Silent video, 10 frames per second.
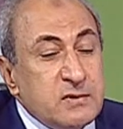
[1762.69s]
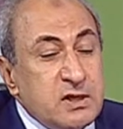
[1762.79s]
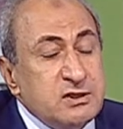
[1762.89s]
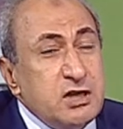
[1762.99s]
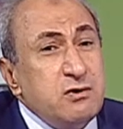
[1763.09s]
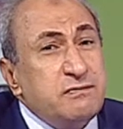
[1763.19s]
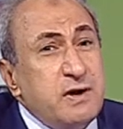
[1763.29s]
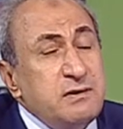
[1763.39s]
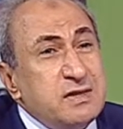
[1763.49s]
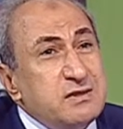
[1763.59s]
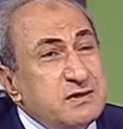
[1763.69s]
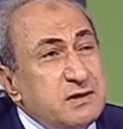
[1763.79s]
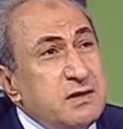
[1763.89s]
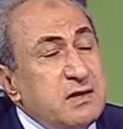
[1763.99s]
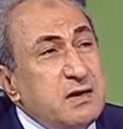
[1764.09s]
till you find that the
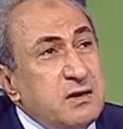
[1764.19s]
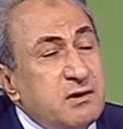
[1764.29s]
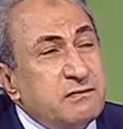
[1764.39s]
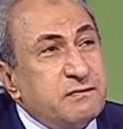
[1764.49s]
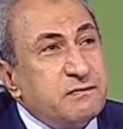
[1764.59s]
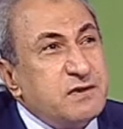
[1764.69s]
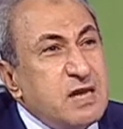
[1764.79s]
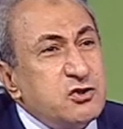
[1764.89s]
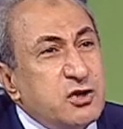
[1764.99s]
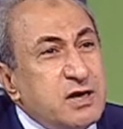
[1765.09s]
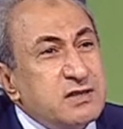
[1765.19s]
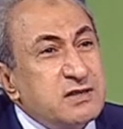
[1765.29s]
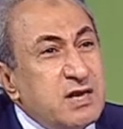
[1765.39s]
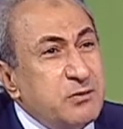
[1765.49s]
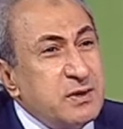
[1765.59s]
circle of danger is
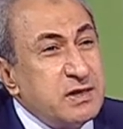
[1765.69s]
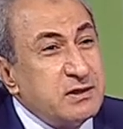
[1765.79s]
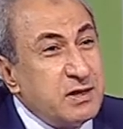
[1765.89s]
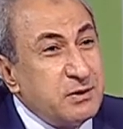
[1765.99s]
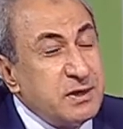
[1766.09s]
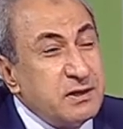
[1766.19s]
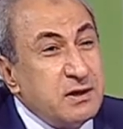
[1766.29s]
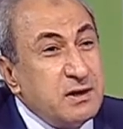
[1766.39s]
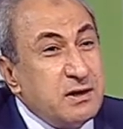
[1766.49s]
narrowing and narrowing